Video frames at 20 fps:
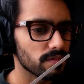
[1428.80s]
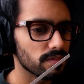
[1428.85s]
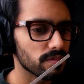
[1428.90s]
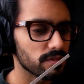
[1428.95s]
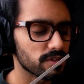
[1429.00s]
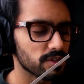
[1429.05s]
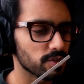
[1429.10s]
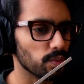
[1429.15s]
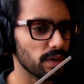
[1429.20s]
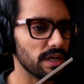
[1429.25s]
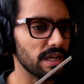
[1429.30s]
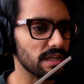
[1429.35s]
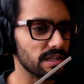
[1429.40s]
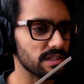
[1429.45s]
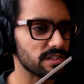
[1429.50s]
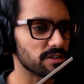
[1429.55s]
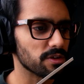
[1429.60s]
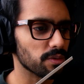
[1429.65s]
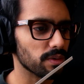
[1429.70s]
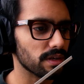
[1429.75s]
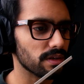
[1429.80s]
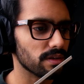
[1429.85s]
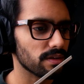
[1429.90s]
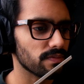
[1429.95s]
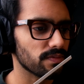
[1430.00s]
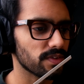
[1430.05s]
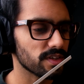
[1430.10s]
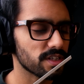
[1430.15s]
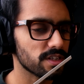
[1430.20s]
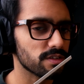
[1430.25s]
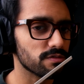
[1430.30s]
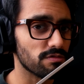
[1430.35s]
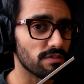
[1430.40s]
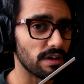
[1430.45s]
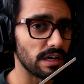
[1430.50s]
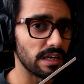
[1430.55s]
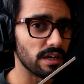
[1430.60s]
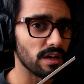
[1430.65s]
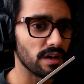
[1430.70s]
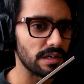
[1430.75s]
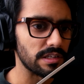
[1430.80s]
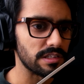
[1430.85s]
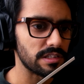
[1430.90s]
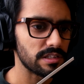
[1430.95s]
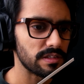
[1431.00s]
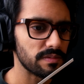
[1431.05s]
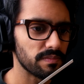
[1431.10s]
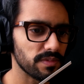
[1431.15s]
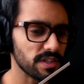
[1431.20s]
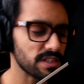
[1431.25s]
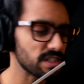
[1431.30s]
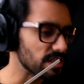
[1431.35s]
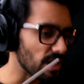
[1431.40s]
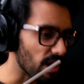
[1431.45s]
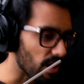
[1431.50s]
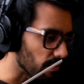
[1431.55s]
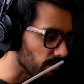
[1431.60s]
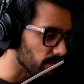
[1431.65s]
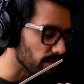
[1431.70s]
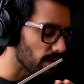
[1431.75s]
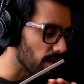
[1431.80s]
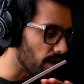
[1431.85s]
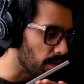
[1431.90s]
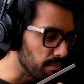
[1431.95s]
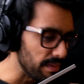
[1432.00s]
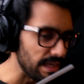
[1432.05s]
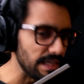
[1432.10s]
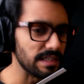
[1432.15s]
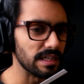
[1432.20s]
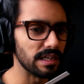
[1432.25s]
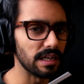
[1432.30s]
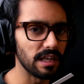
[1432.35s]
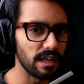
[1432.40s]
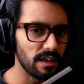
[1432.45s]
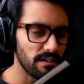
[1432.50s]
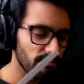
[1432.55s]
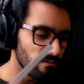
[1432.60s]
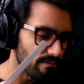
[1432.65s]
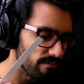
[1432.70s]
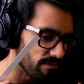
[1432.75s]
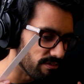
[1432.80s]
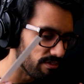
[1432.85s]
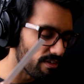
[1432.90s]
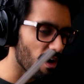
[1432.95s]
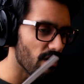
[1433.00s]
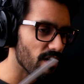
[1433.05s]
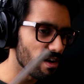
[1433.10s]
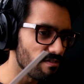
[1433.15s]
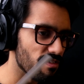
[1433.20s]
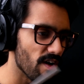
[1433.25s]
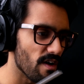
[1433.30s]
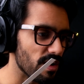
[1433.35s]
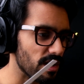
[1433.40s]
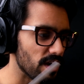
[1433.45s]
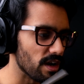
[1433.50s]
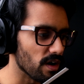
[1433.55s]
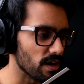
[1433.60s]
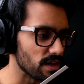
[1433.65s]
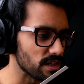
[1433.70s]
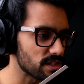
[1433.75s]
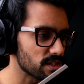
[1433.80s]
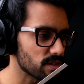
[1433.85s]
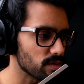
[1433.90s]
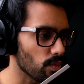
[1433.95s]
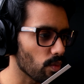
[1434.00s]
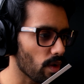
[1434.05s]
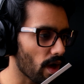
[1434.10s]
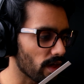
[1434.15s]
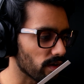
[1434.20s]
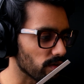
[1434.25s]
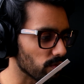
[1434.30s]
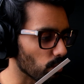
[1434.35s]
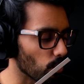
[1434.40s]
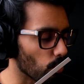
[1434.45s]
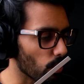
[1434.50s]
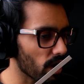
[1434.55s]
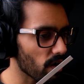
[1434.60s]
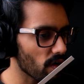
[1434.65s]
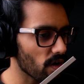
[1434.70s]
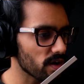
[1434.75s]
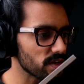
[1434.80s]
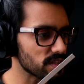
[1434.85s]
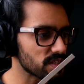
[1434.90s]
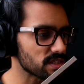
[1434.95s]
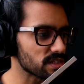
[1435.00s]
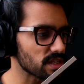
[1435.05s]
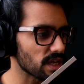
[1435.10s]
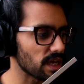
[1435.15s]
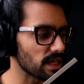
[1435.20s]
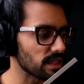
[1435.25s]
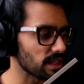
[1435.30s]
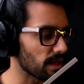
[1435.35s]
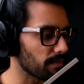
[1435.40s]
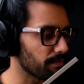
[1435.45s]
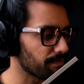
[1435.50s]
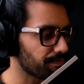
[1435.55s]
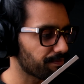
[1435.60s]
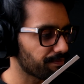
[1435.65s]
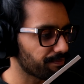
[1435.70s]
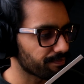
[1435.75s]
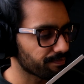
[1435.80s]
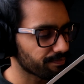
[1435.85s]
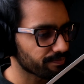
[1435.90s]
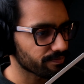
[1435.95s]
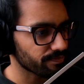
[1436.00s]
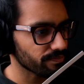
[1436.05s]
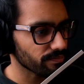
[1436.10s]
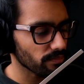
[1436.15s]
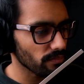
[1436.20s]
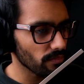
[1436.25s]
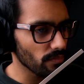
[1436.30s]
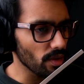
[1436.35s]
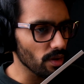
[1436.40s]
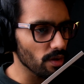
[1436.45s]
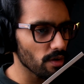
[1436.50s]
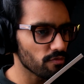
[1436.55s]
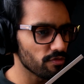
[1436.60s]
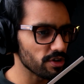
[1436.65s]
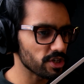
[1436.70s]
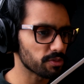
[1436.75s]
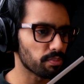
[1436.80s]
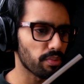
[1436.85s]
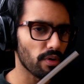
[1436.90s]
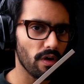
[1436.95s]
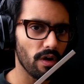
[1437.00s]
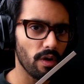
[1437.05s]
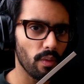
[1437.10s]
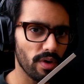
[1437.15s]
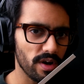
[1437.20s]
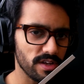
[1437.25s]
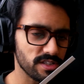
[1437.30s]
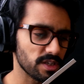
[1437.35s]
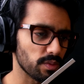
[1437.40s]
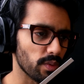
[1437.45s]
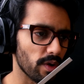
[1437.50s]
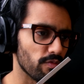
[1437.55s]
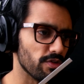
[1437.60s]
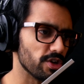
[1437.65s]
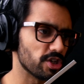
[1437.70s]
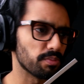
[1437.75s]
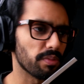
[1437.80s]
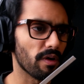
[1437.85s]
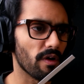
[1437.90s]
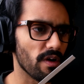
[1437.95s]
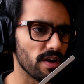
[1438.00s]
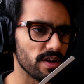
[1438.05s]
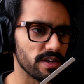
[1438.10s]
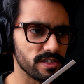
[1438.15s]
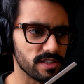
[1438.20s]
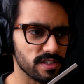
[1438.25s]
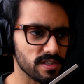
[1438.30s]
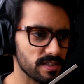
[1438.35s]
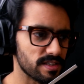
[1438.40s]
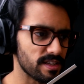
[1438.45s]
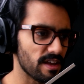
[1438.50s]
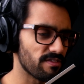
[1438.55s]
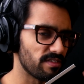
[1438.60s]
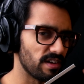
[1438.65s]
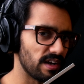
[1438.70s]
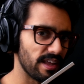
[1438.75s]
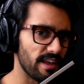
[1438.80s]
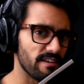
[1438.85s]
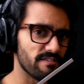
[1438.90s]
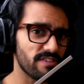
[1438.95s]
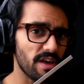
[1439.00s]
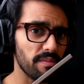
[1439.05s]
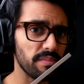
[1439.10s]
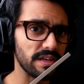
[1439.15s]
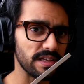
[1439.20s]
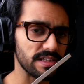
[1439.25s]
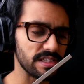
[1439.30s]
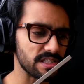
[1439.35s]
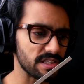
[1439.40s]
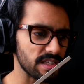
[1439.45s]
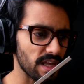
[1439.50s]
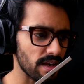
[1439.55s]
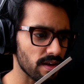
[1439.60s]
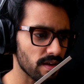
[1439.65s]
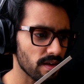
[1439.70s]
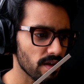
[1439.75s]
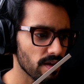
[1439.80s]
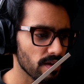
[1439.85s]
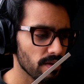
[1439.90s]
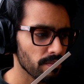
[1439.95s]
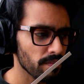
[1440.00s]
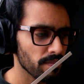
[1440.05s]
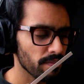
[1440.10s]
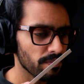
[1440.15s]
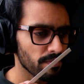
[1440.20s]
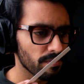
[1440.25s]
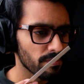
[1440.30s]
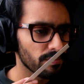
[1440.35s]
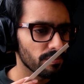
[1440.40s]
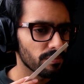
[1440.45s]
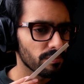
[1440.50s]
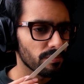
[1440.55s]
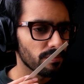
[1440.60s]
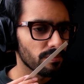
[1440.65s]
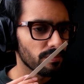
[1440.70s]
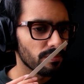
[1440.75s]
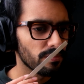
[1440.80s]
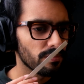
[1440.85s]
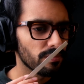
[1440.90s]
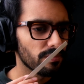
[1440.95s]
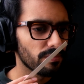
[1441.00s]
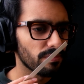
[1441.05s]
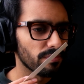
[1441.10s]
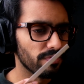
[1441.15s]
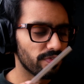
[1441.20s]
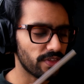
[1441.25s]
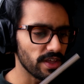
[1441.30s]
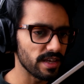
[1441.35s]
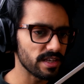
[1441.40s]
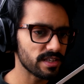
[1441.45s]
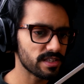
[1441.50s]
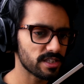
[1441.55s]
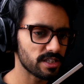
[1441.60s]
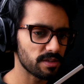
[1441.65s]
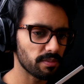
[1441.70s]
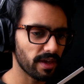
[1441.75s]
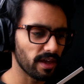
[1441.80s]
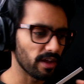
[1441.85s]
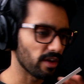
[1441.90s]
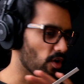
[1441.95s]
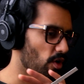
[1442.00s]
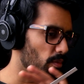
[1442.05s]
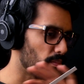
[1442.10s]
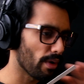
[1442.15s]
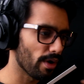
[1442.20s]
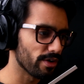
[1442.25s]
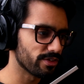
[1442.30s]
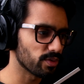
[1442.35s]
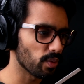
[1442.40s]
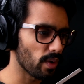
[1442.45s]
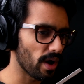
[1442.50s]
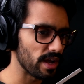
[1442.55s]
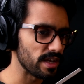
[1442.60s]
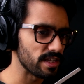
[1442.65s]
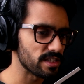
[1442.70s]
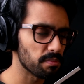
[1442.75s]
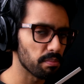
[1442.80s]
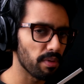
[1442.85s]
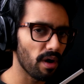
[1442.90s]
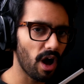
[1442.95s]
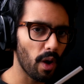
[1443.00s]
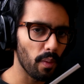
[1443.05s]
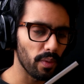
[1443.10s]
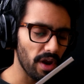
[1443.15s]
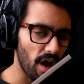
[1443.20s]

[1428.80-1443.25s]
Sweetness to it. This is really nice. This is immediately very, very nice. And where I'd say that Richborough, where Richborough is definitely a feminine scent, this can go both ways, but I would